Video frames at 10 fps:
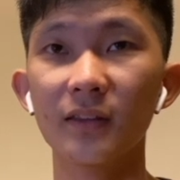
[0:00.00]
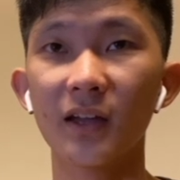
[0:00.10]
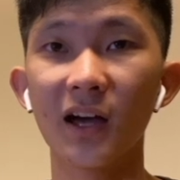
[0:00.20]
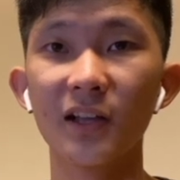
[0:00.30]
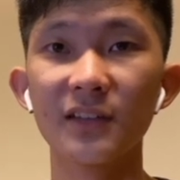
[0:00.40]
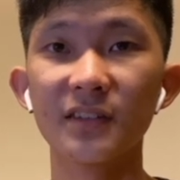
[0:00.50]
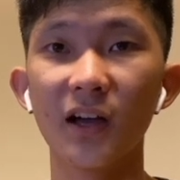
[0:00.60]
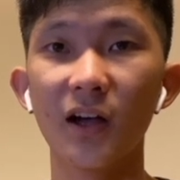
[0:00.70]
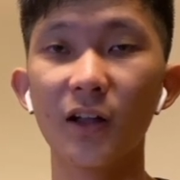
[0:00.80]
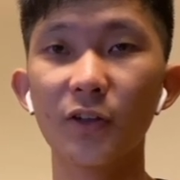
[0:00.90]
the colors
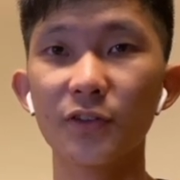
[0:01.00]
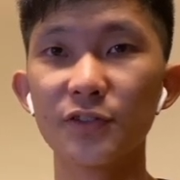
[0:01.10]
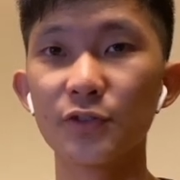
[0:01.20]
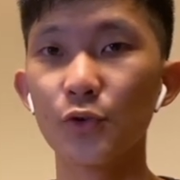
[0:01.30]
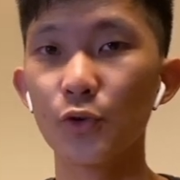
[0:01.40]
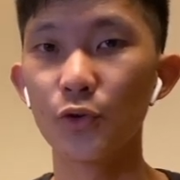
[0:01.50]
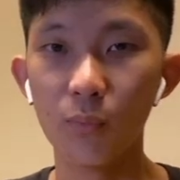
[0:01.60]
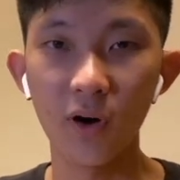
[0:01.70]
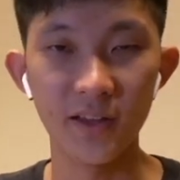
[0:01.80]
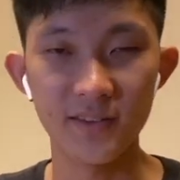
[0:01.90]
are not so
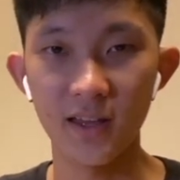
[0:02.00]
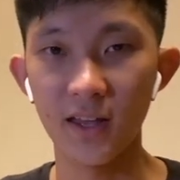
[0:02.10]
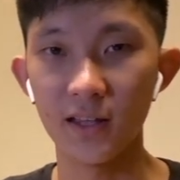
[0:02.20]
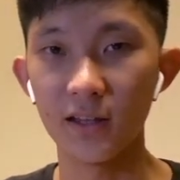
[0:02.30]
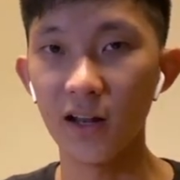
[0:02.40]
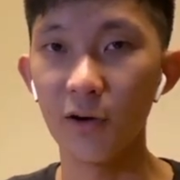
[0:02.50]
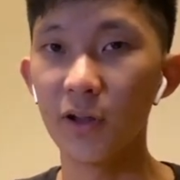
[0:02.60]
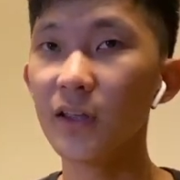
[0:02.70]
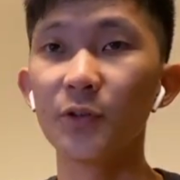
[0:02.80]
bright and glaring.